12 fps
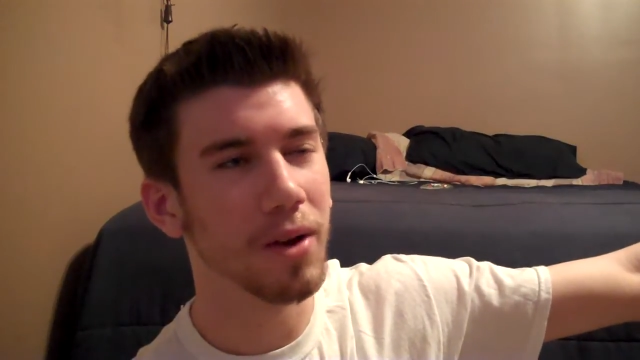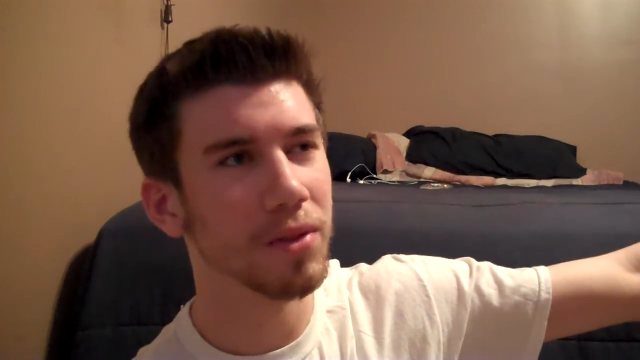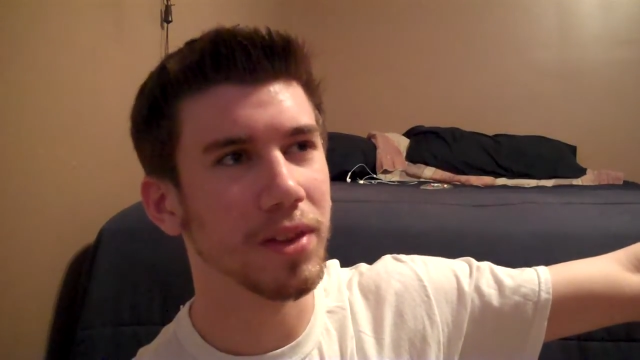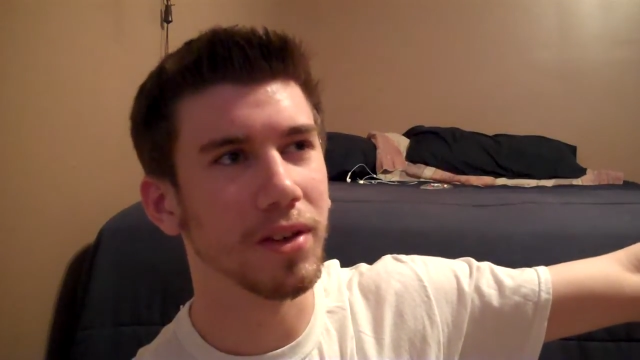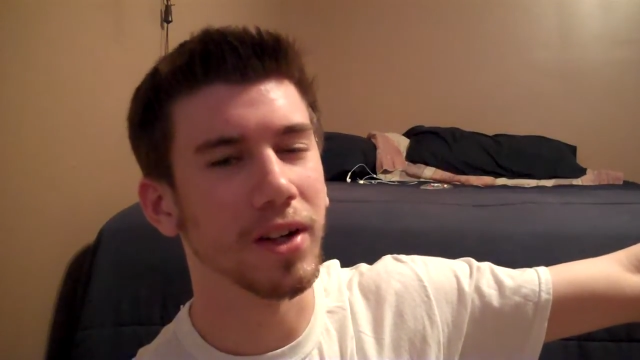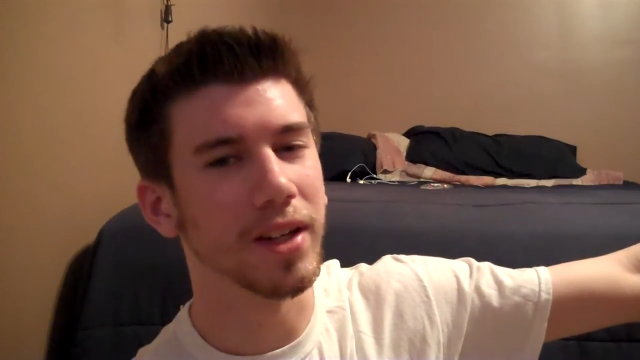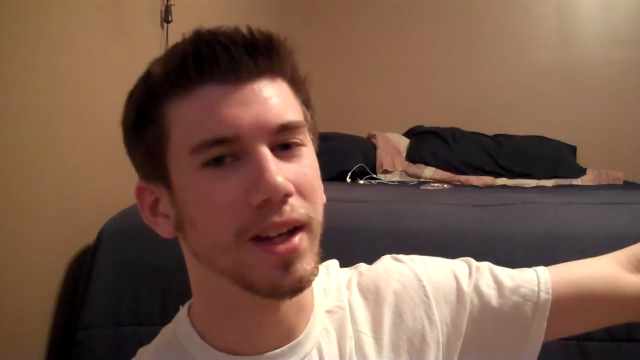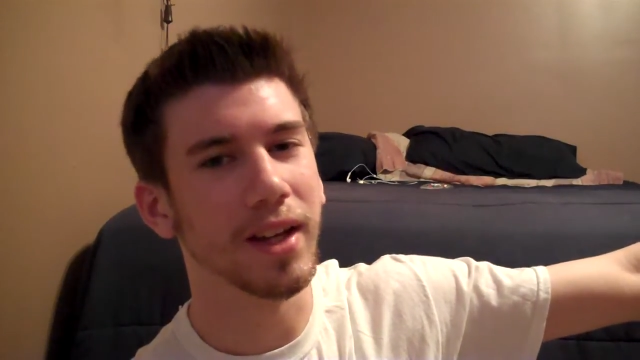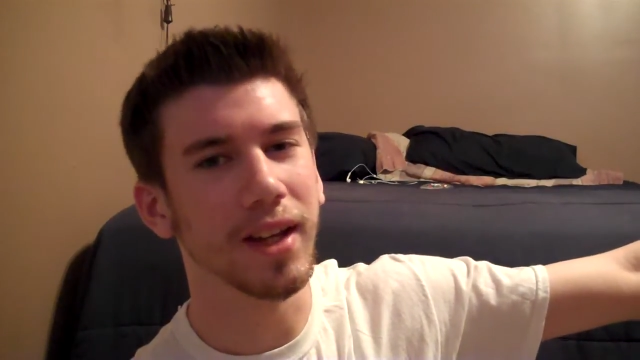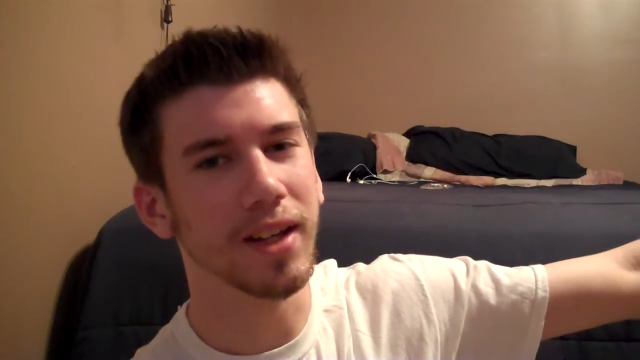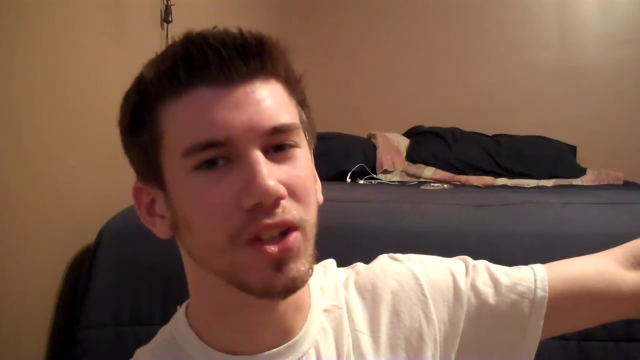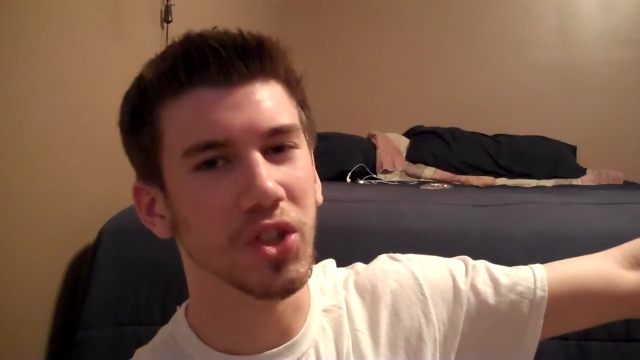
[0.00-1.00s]
I don't think they're going to
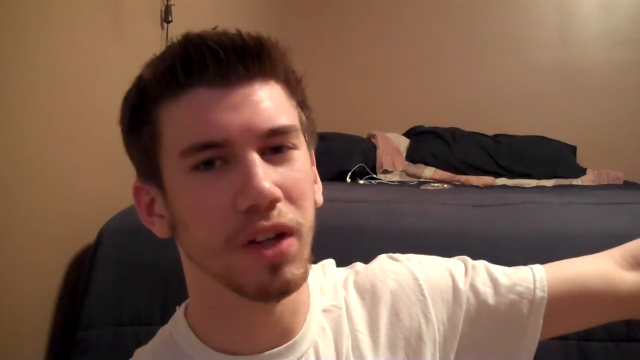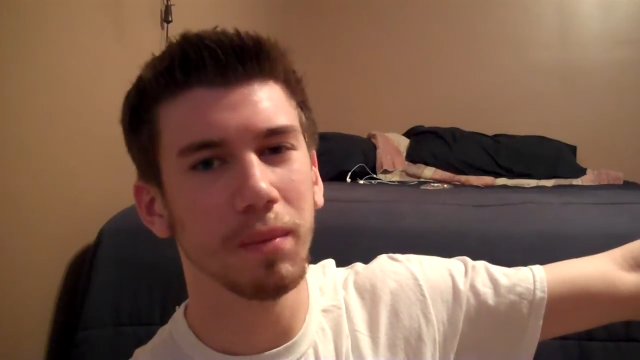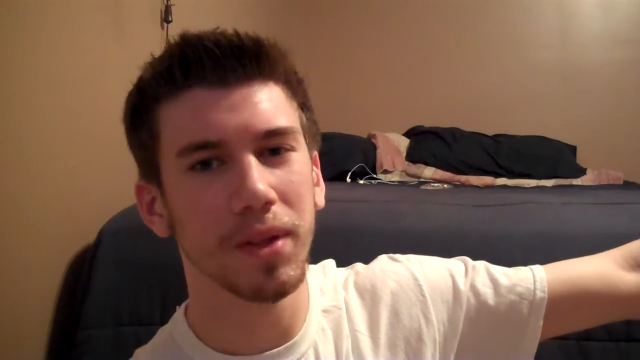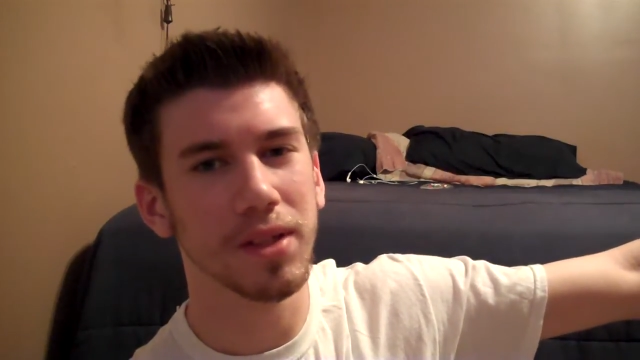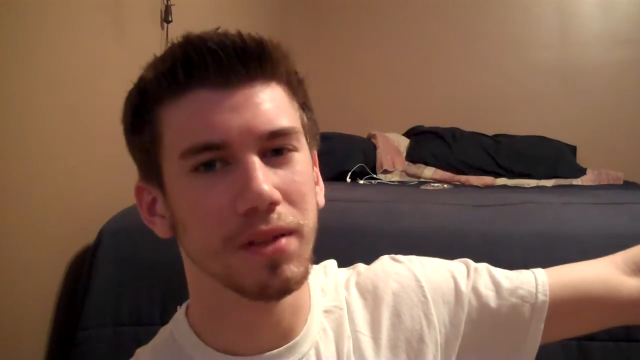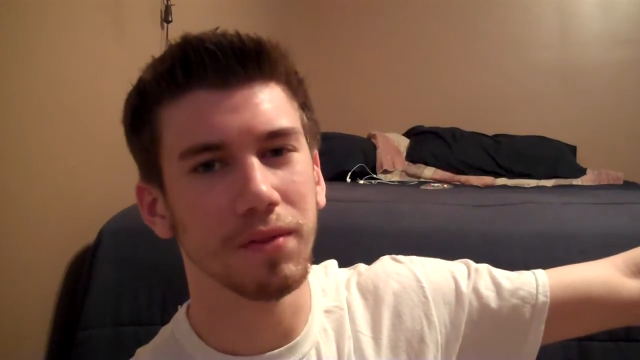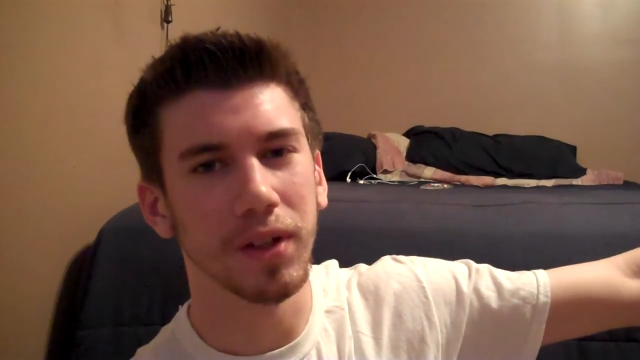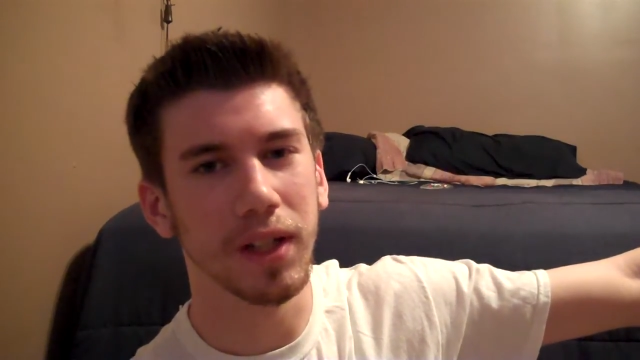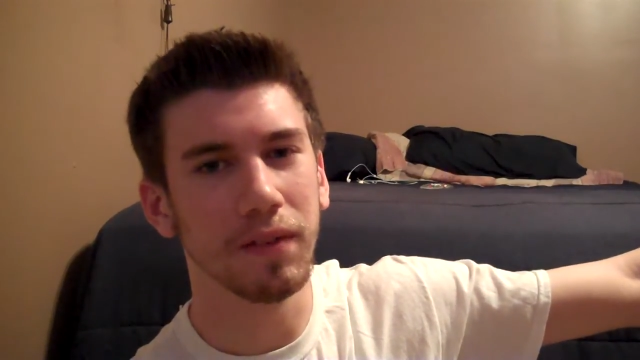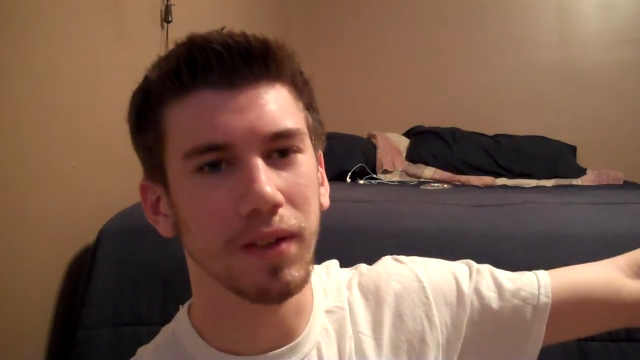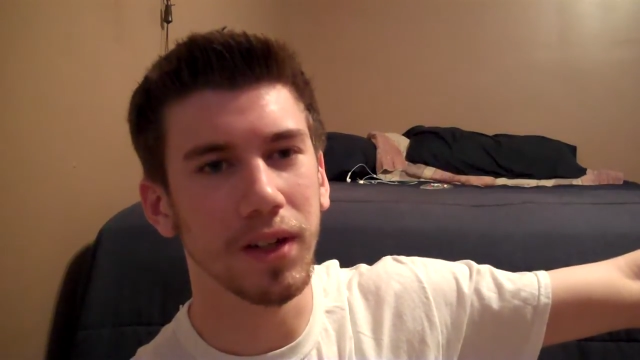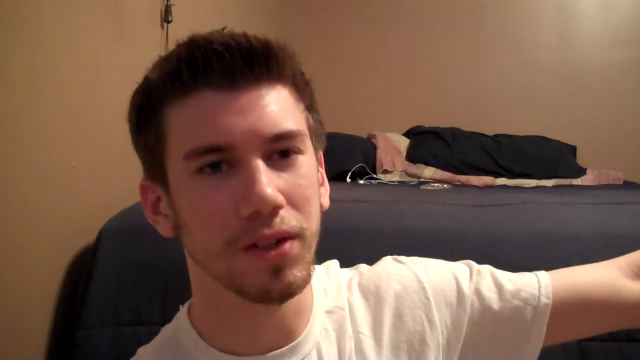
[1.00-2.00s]
get any shipments in for
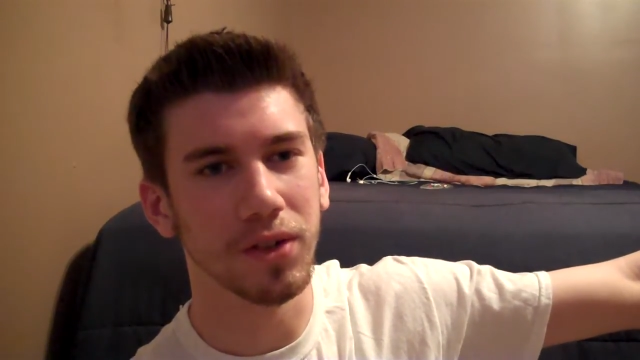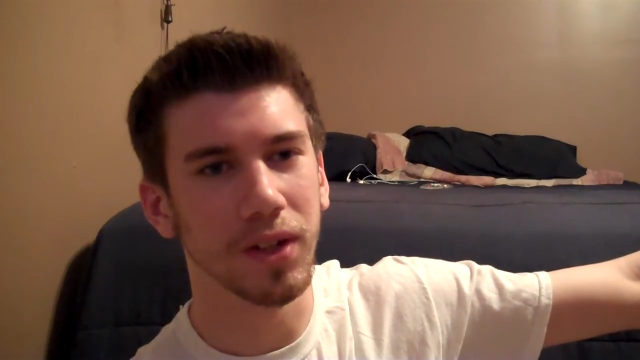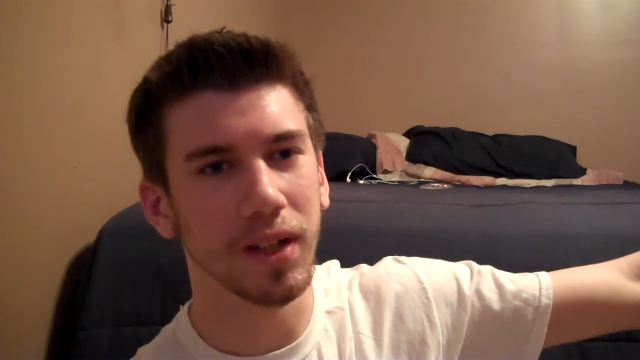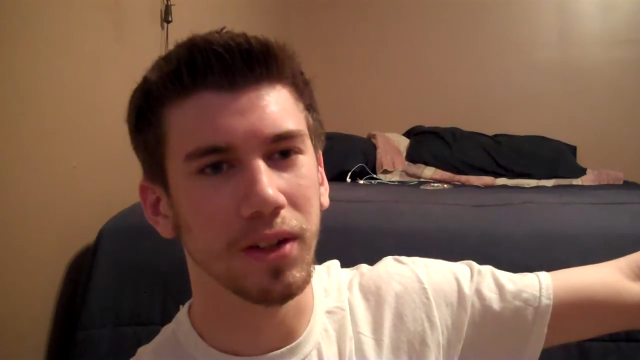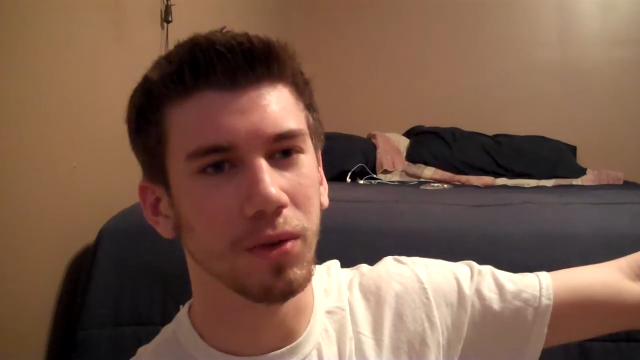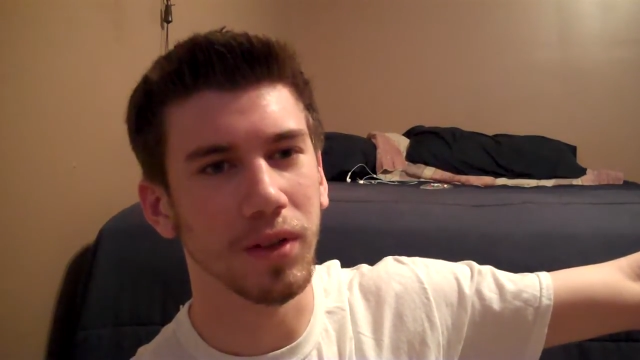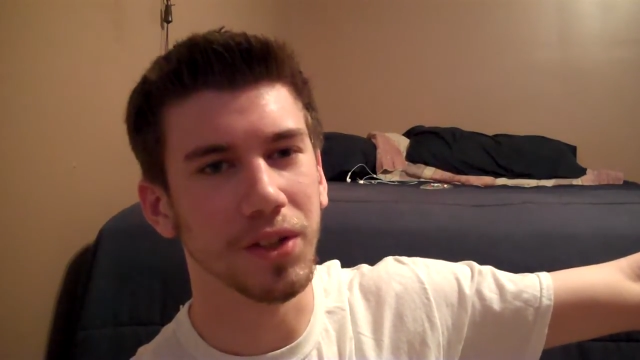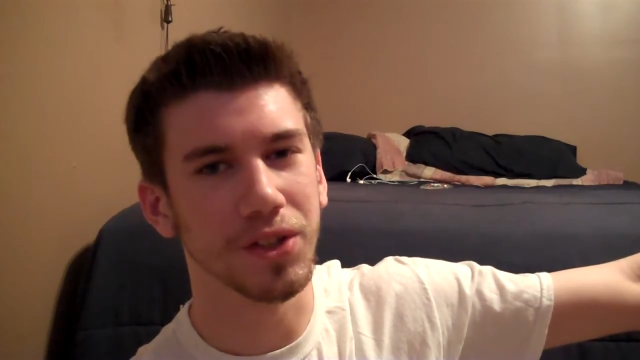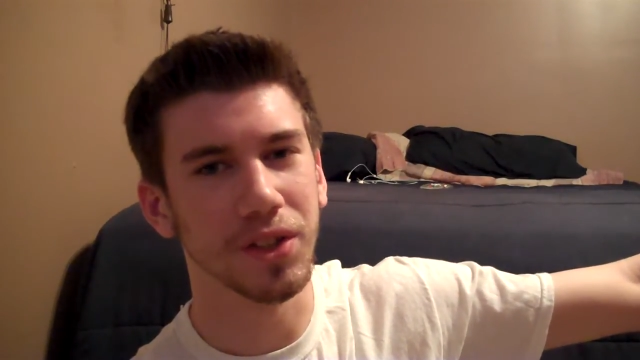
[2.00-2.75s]
D V Ds or any new things